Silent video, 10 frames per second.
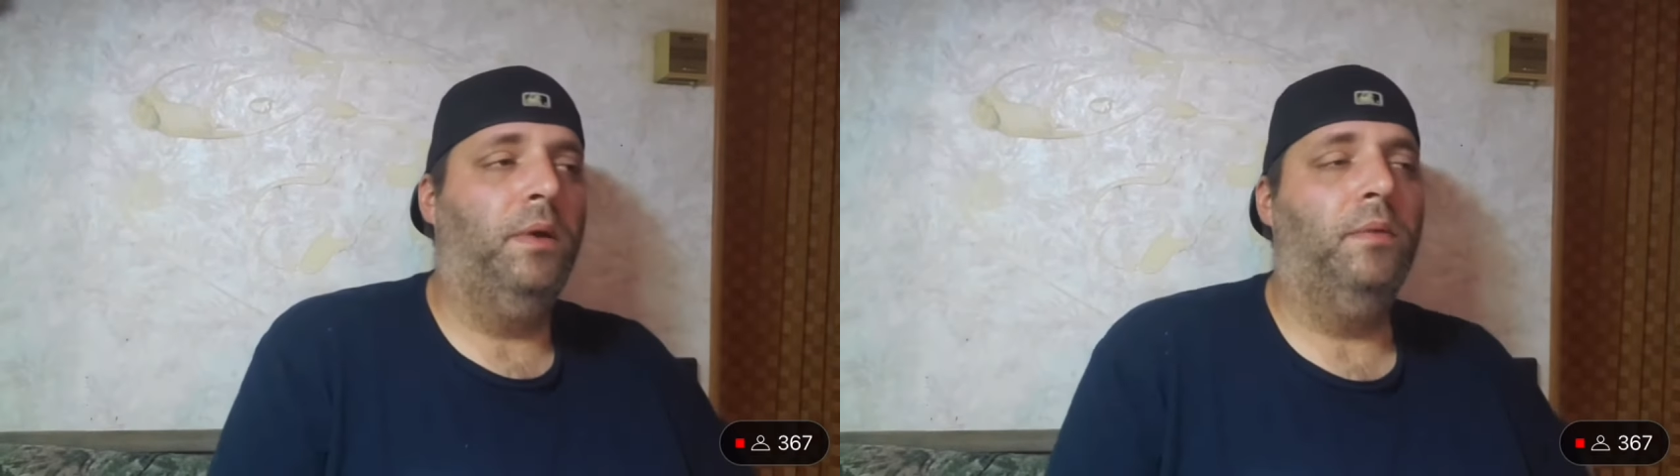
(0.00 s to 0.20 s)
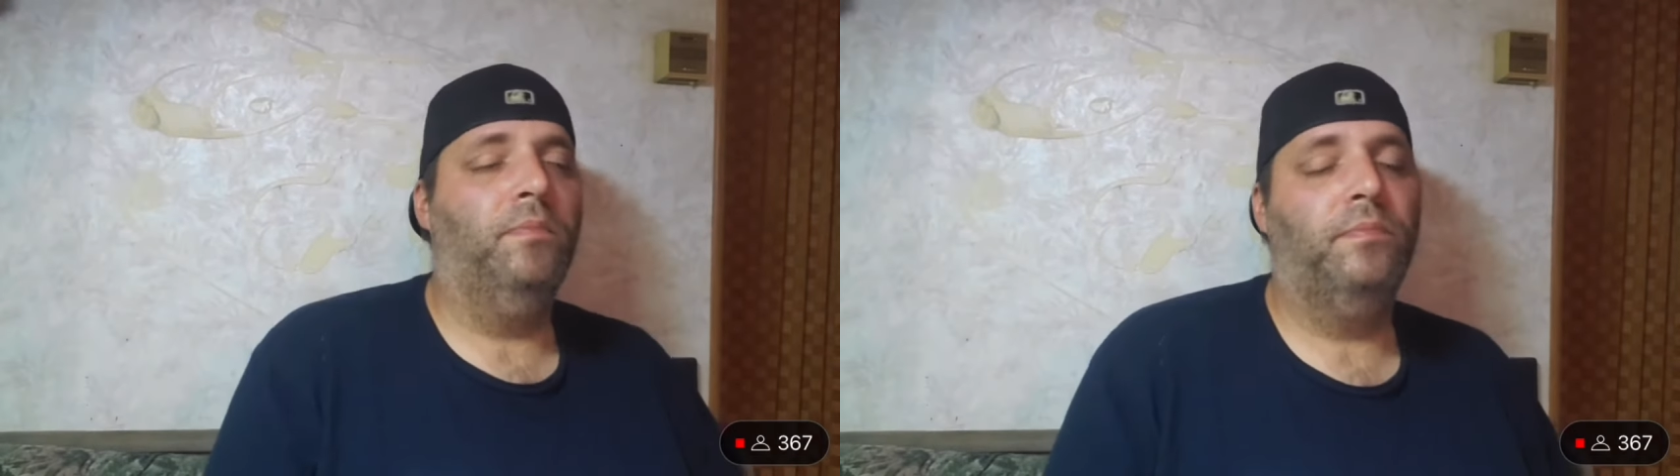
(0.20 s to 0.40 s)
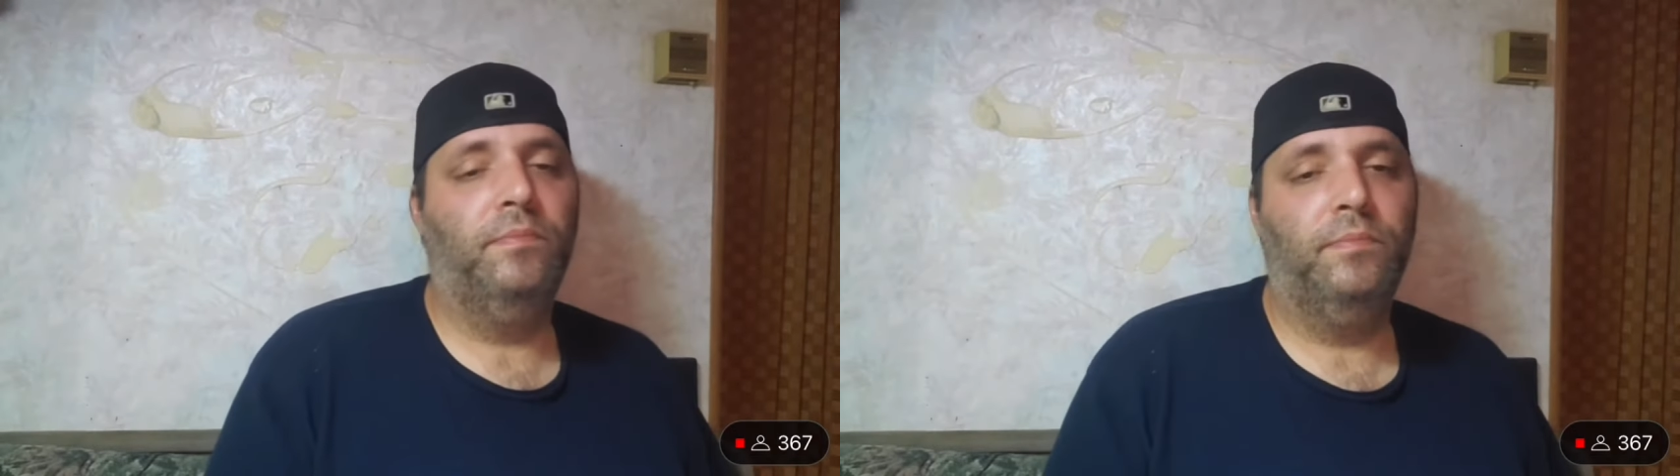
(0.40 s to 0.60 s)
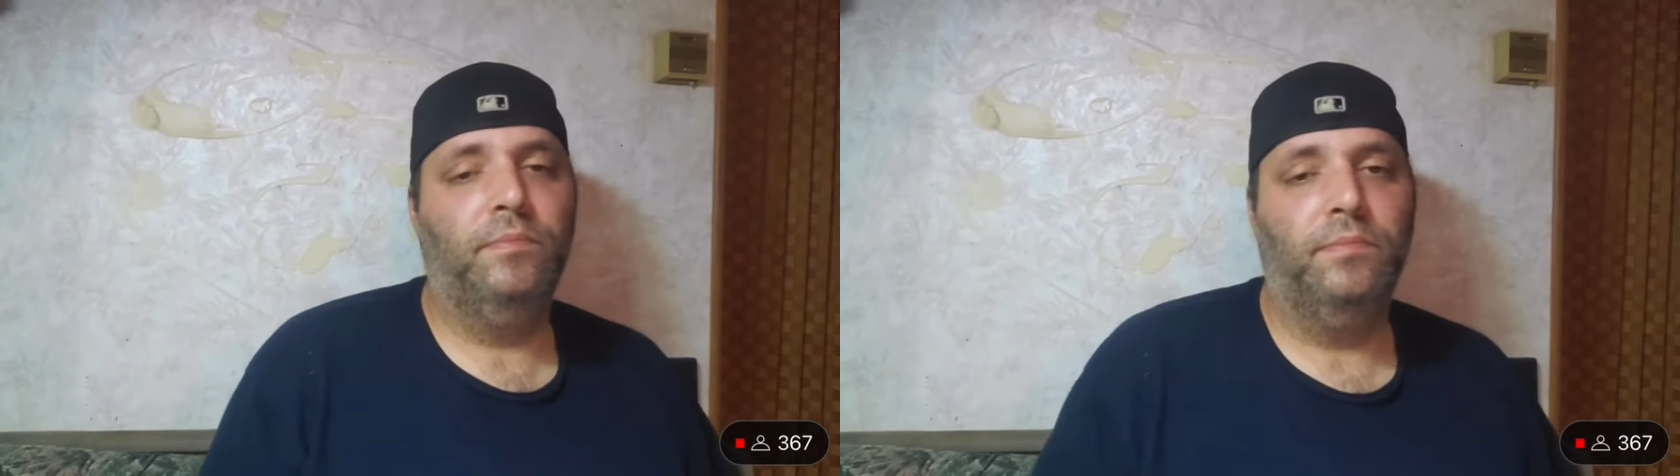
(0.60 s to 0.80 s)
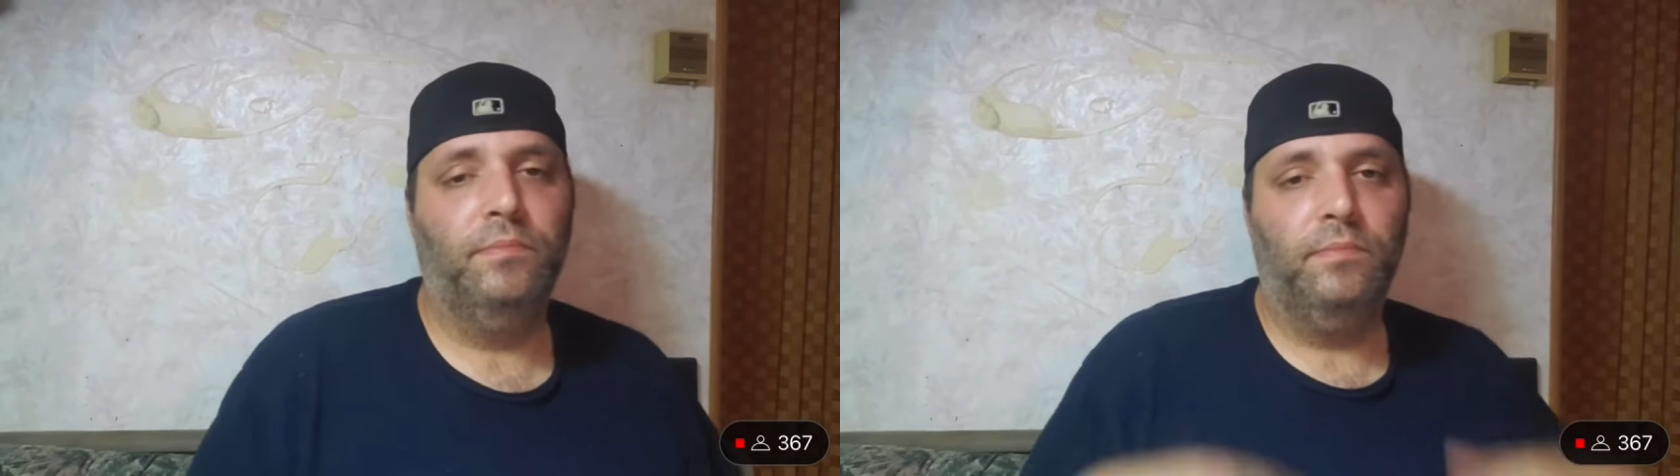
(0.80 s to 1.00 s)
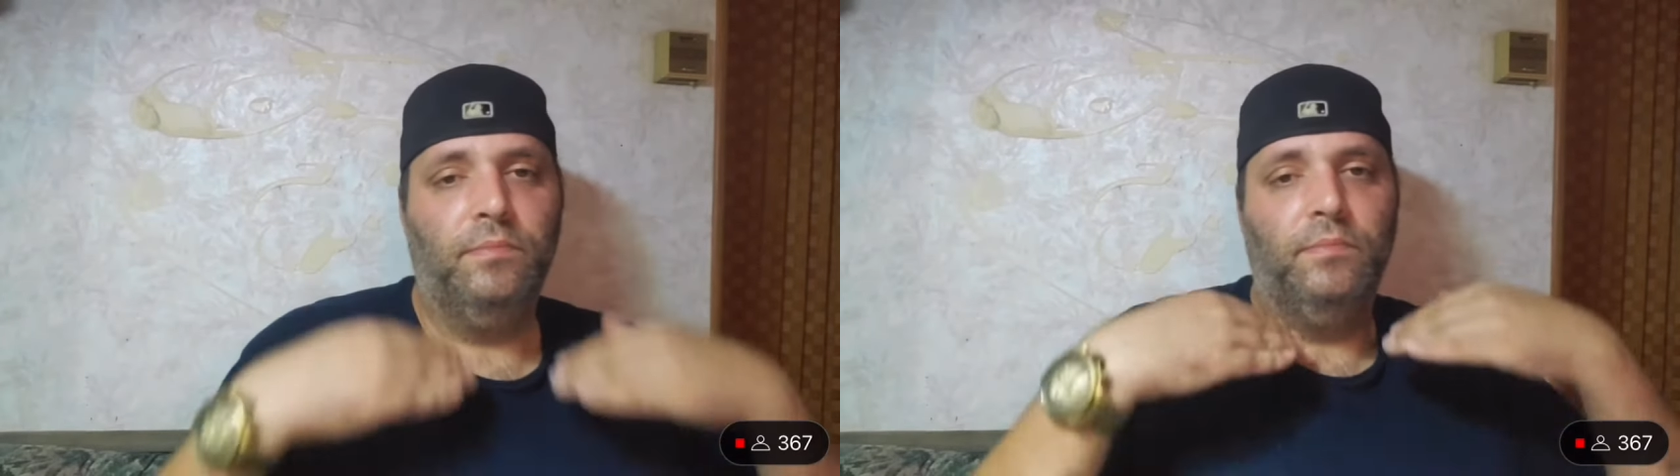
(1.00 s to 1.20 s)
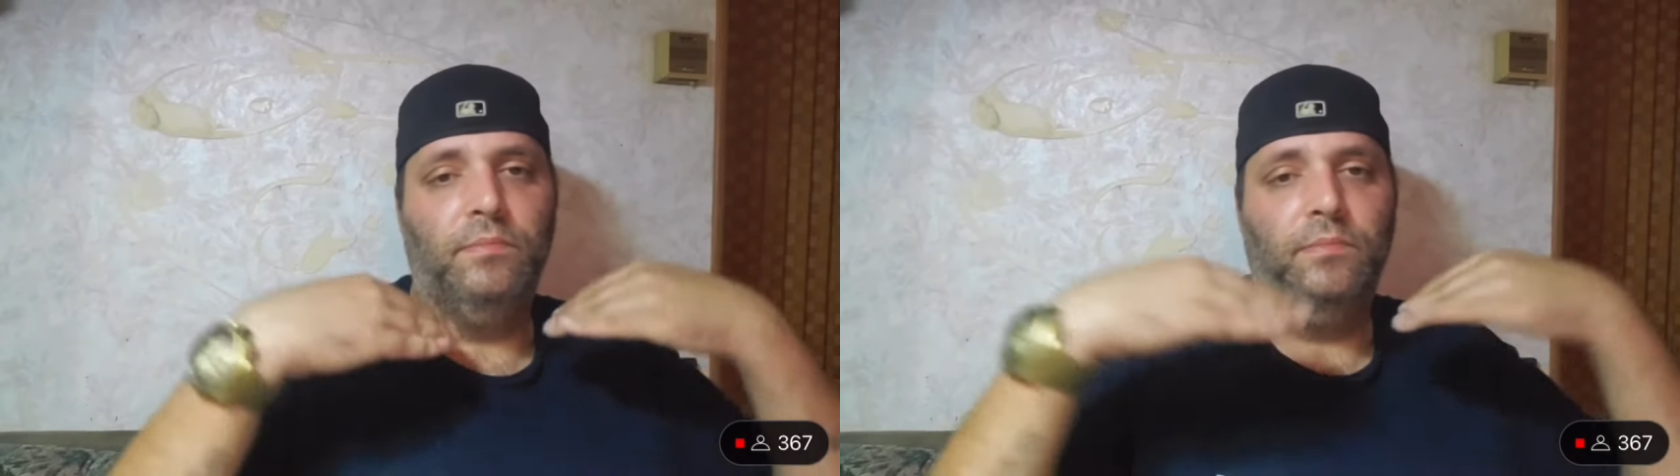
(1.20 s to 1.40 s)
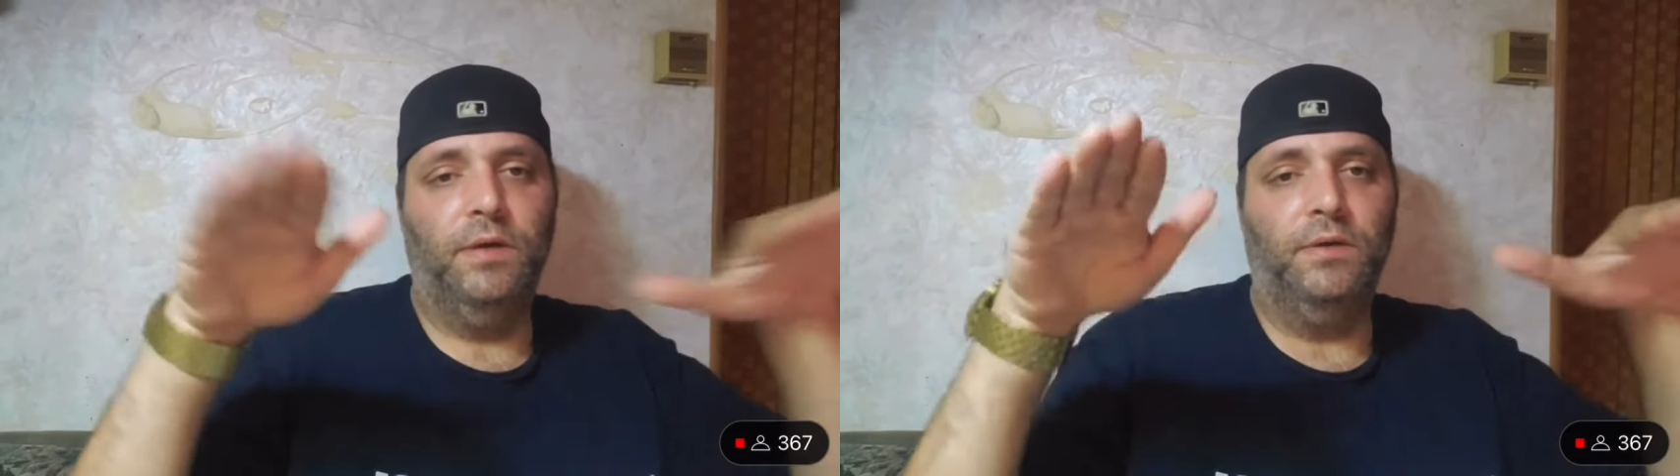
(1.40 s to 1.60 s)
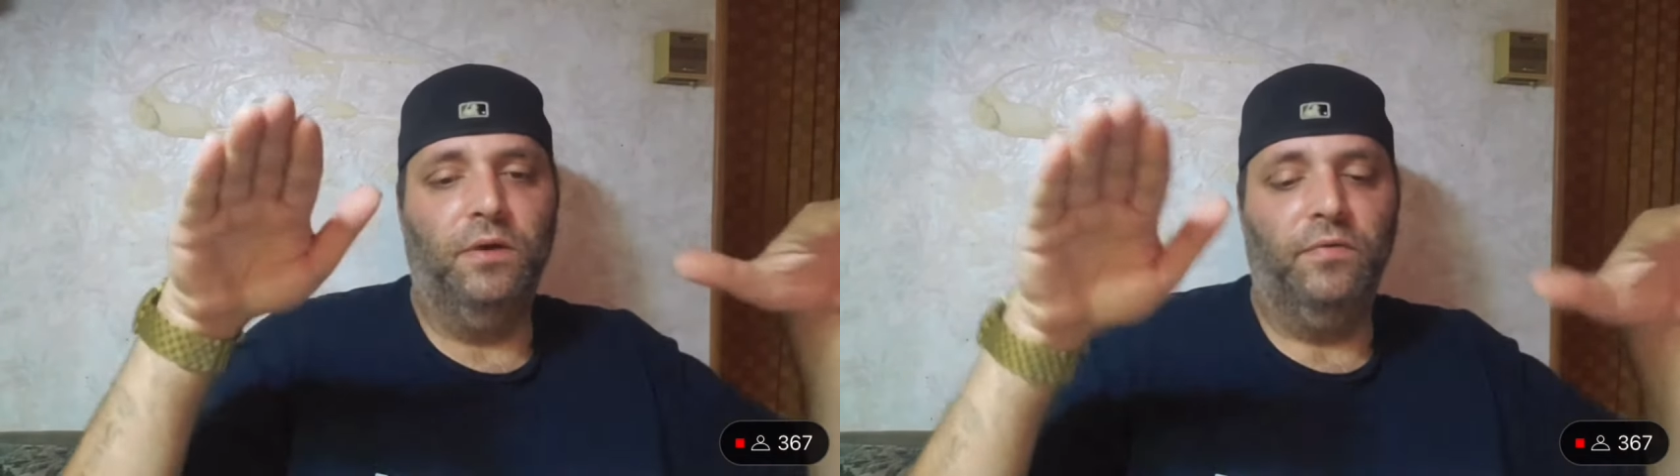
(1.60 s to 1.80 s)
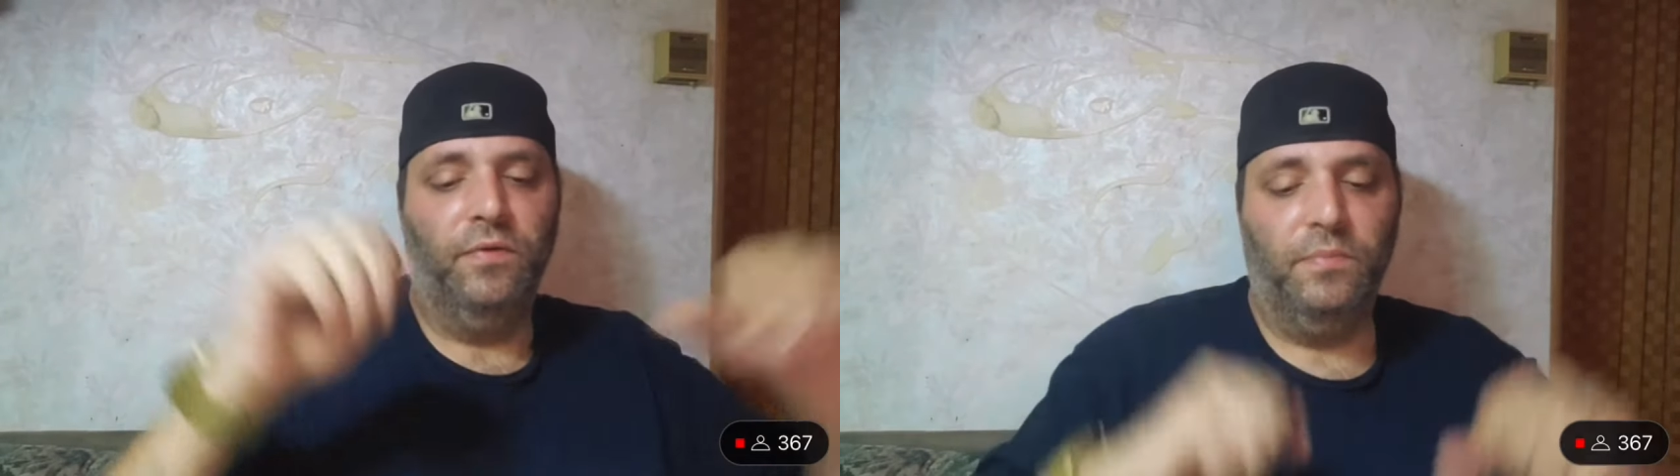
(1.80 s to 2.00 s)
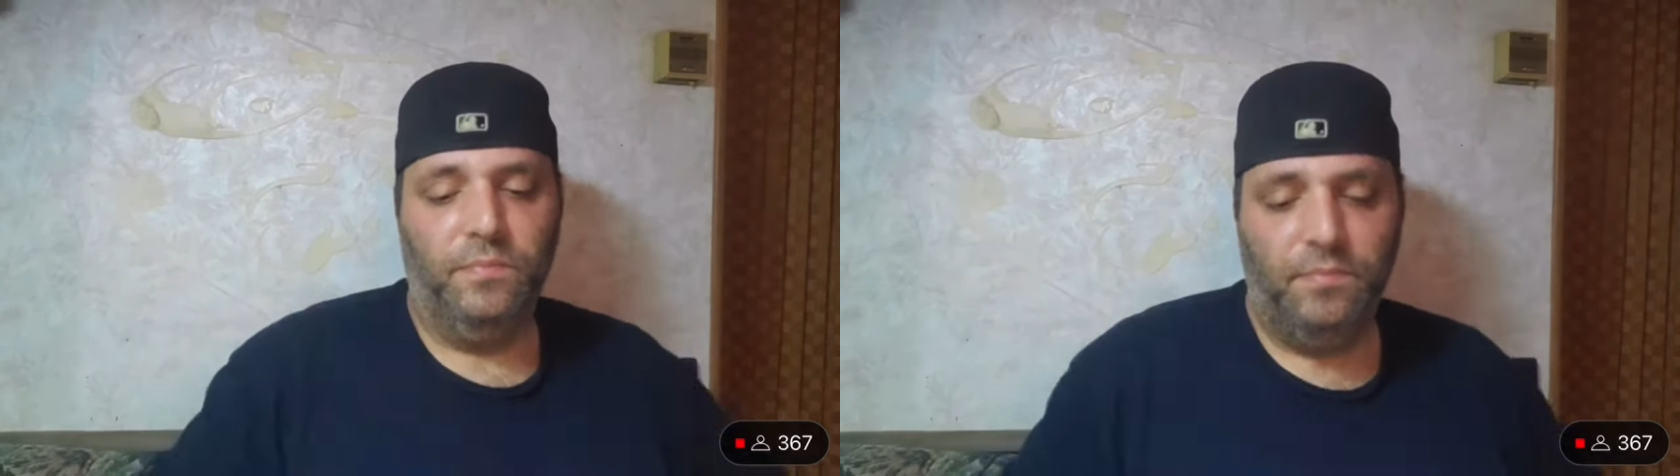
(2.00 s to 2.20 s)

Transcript: me. It's over.